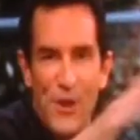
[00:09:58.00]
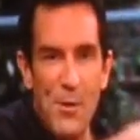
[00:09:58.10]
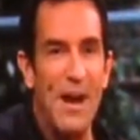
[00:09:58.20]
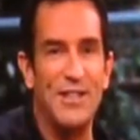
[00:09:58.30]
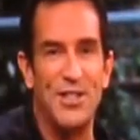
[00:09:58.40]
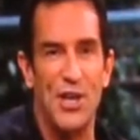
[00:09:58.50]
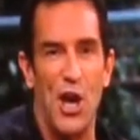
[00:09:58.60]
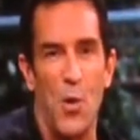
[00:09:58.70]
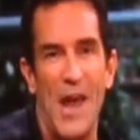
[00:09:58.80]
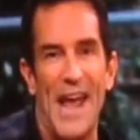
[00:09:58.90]
a few months
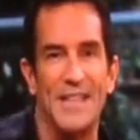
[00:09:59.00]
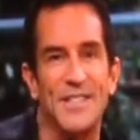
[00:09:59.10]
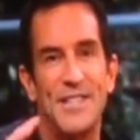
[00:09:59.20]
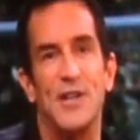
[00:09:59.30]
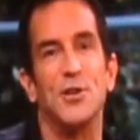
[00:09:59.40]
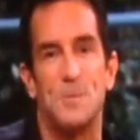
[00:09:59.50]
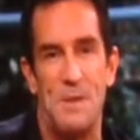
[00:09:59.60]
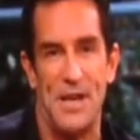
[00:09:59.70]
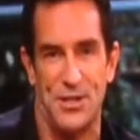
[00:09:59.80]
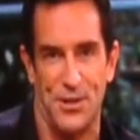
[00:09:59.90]
ago, we have a singles
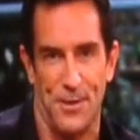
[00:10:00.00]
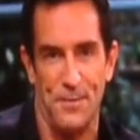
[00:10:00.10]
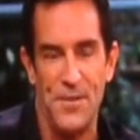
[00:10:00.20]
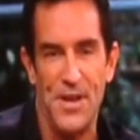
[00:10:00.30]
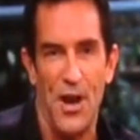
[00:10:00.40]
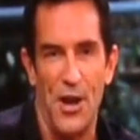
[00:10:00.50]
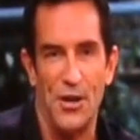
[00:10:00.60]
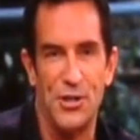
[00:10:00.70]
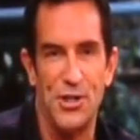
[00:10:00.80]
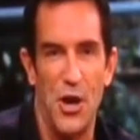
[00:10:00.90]
mixer on
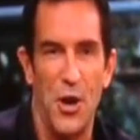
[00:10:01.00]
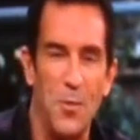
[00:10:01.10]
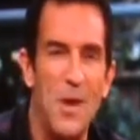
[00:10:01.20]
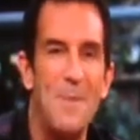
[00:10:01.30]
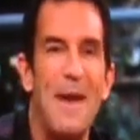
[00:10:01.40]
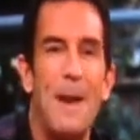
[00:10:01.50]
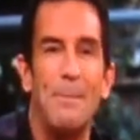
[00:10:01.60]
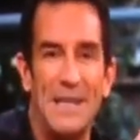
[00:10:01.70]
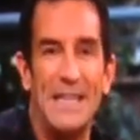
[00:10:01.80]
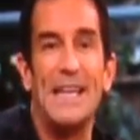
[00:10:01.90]
our show, and we
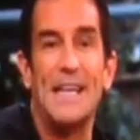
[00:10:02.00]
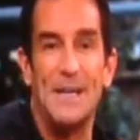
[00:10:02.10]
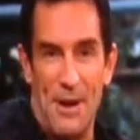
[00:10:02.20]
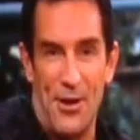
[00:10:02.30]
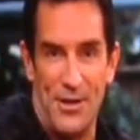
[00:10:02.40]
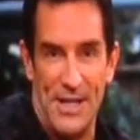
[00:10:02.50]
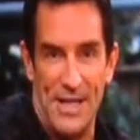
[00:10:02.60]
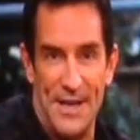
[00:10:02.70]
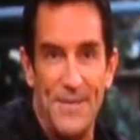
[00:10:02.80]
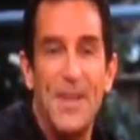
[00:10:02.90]
met Malik and
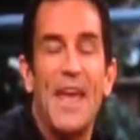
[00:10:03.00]
Marilee,